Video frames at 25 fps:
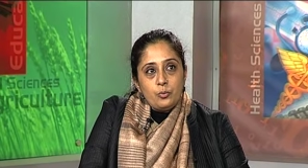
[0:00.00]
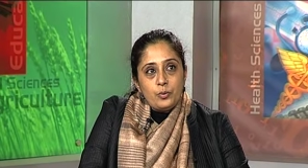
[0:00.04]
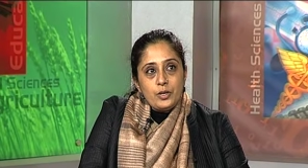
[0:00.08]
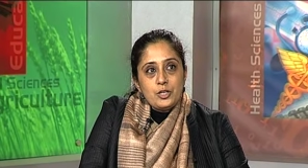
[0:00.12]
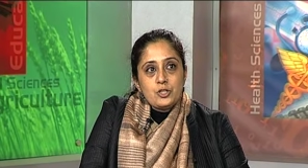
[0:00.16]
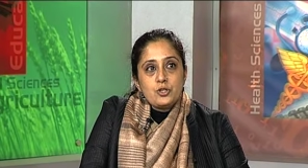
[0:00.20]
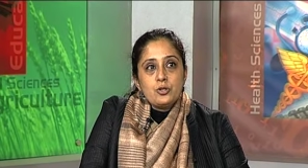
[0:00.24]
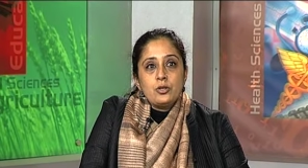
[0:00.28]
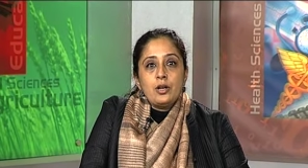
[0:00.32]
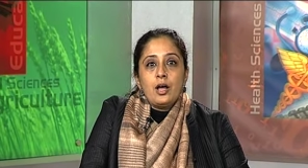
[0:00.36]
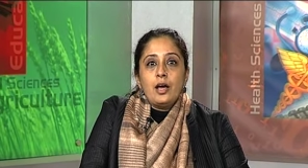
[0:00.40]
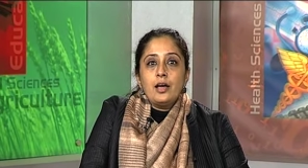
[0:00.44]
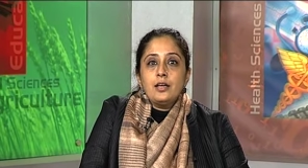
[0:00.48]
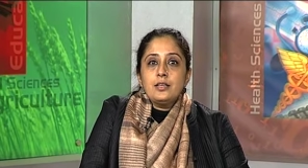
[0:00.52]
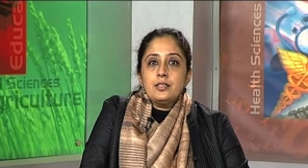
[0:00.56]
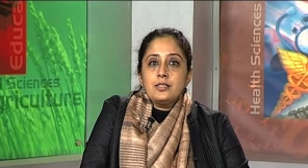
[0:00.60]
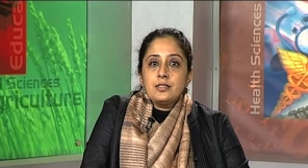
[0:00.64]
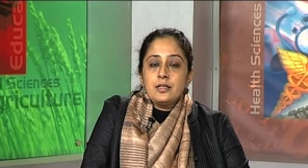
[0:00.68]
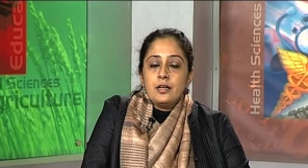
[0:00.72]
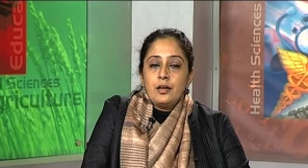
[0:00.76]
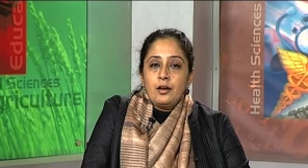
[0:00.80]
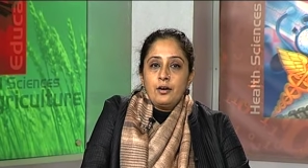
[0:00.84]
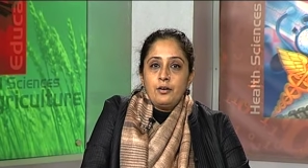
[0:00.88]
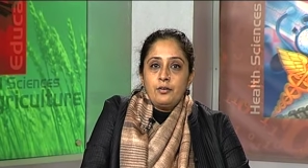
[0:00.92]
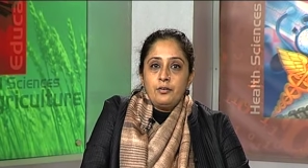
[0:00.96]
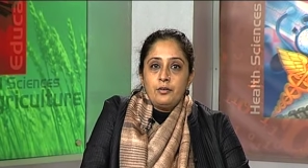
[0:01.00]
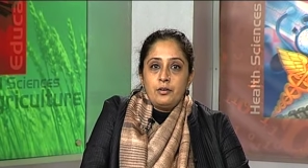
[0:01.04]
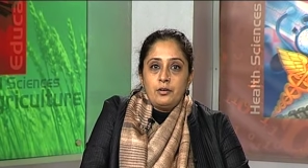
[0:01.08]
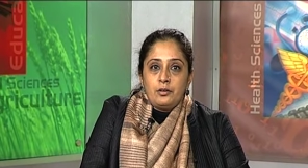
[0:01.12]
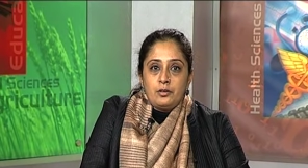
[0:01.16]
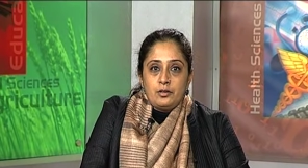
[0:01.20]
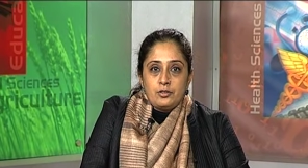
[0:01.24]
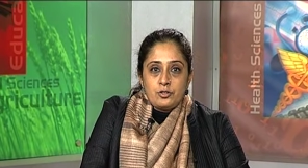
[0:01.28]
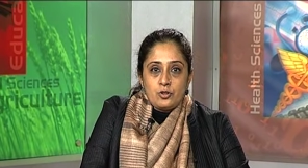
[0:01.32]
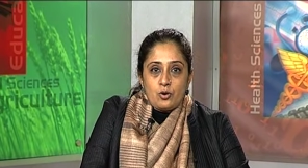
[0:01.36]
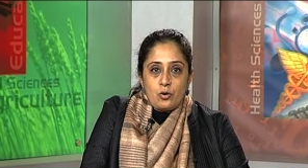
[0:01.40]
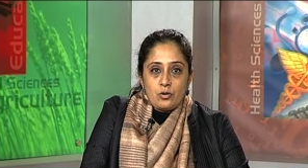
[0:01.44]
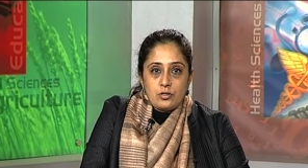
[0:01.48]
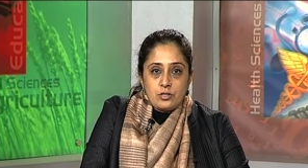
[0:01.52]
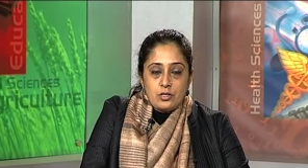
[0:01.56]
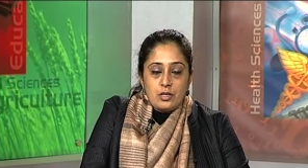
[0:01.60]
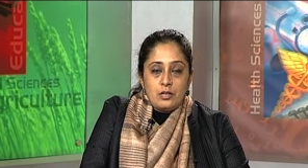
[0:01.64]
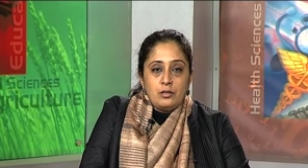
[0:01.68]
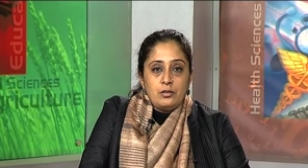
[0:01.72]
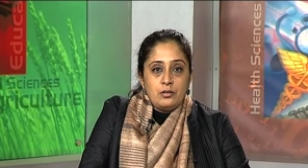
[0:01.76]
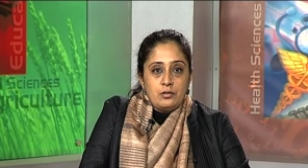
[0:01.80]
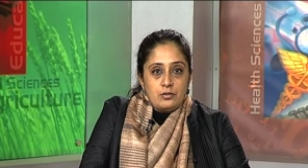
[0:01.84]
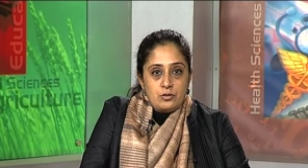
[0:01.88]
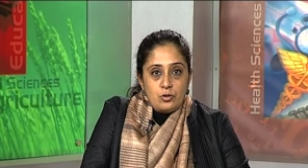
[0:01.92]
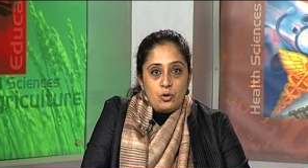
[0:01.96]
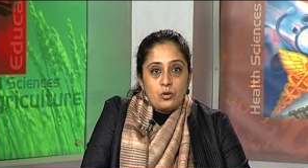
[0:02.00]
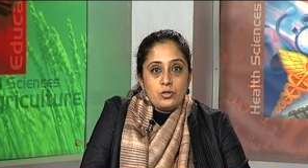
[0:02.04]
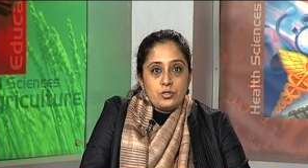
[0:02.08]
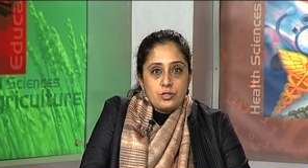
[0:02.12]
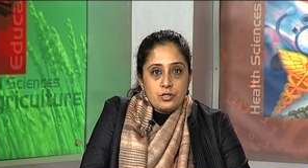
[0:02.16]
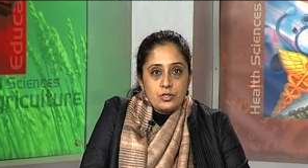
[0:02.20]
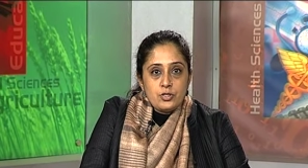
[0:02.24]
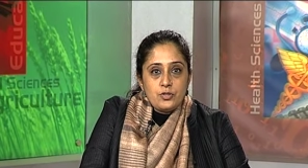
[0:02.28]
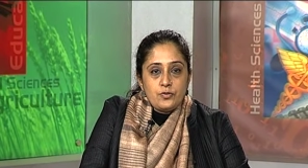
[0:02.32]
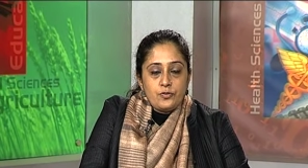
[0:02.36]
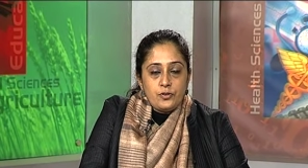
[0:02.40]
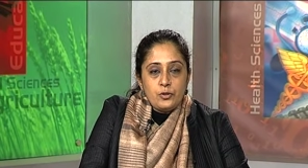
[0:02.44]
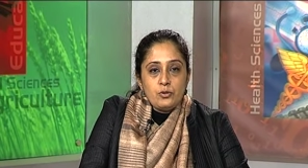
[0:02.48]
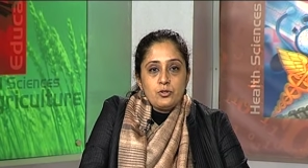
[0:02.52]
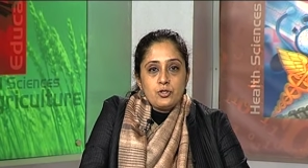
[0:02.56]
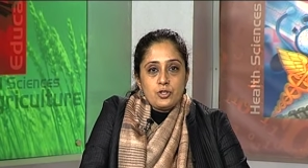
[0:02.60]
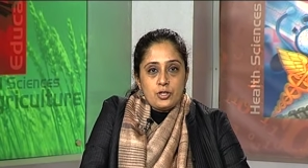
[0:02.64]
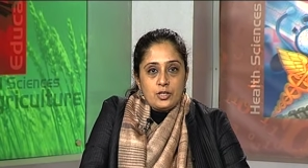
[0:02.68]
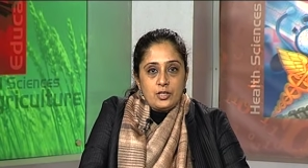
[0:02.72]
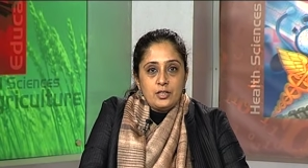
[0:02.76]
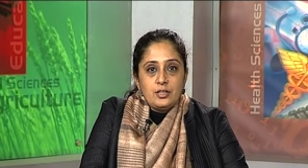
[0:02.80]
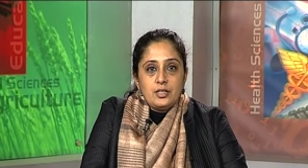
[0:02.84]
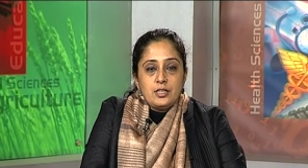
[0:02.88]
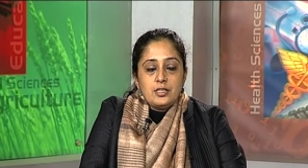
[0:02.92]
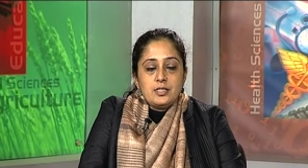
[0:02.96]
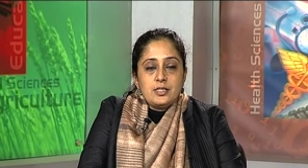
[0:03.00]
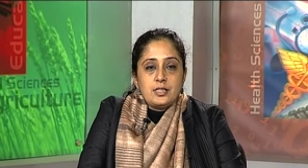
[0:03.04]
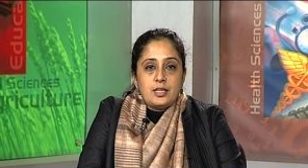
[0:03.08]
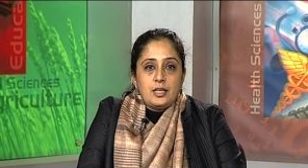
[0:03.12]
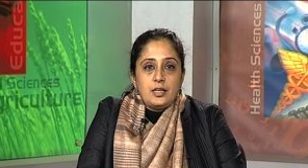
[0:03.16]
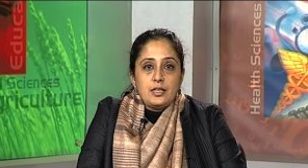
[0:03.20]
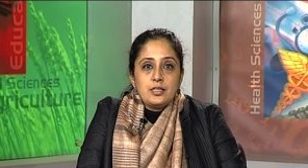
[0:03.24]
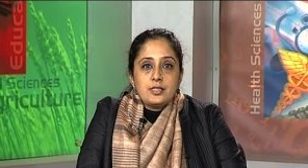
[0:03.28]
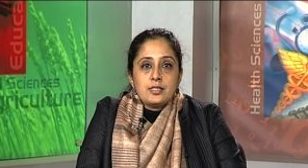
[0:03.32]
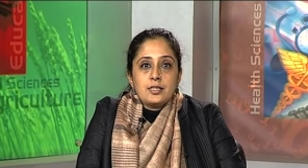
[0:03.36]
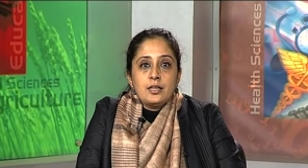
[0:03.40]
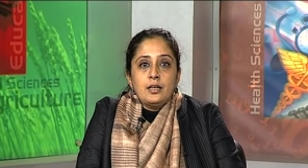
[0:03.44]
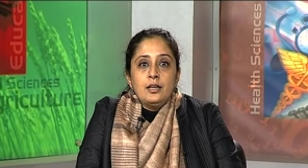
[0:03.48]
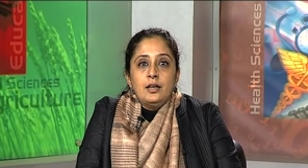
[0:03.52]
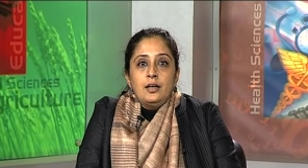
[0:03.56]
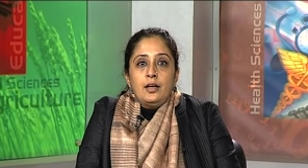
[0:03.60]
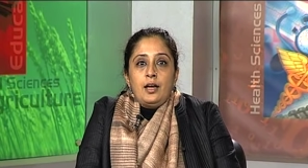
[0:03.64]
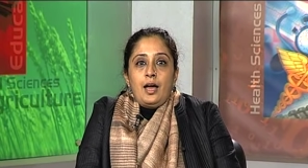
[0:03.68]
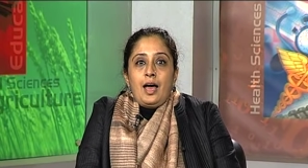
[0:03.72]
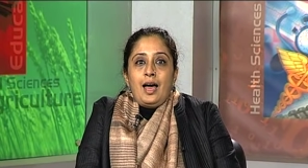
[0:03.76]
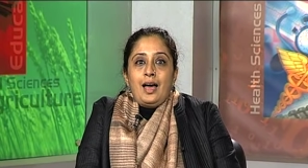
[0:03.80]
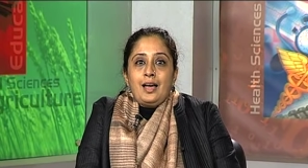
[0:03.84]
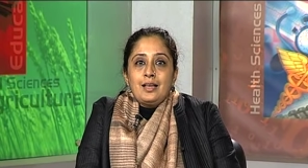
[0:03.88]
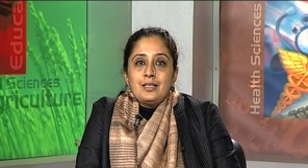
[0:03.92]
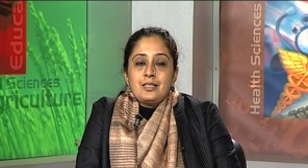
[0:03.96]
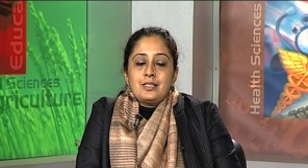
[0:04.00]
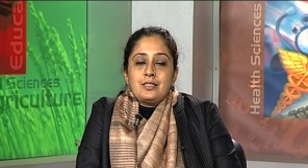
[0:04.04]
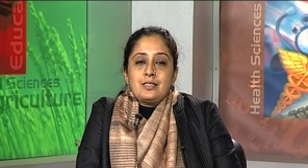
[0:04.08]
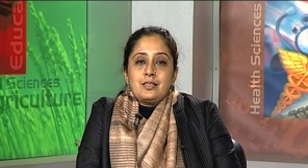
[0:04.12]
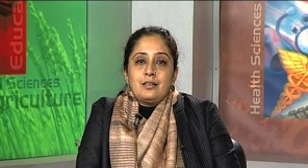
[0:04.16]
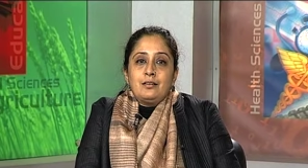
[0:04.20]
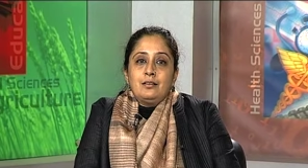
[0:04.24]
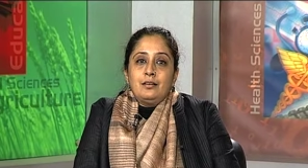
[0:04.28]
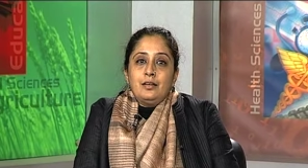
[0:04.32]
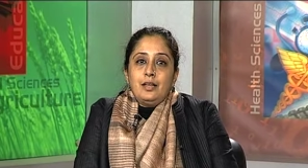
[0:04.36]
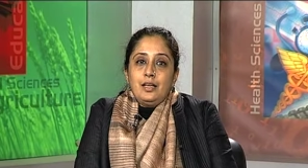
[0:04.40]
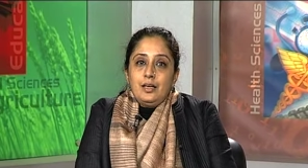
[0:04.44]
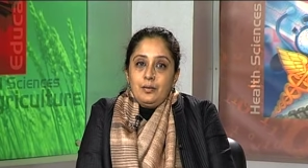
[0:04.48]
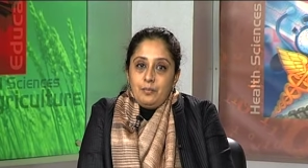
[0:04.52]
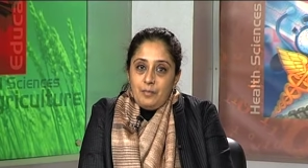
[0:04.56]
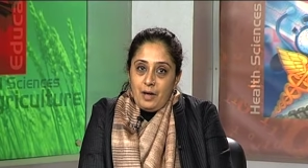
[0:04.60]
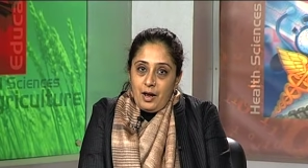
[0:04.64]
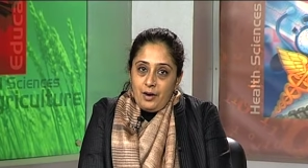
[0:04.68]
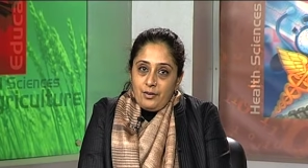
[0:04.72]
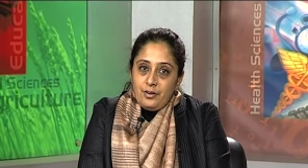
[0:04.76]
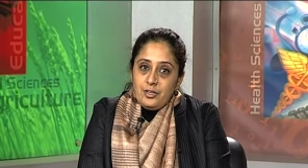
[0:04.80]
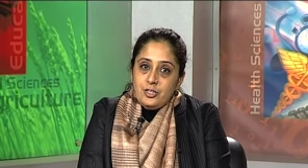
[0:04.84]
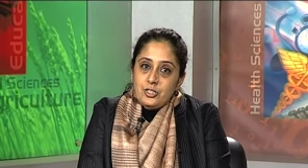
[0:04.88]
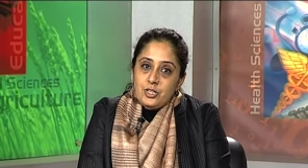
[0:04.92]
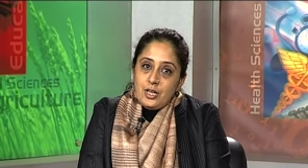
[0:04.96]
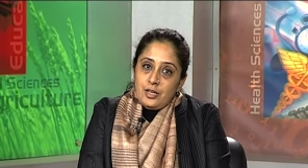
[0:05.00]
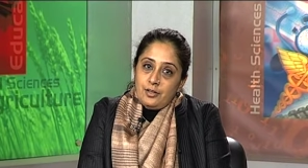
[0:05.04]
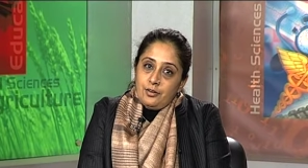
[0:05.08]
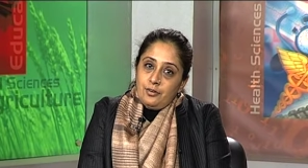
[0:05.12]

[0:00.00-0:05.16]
visualize their daughter, daughter's future in this case as in marriage,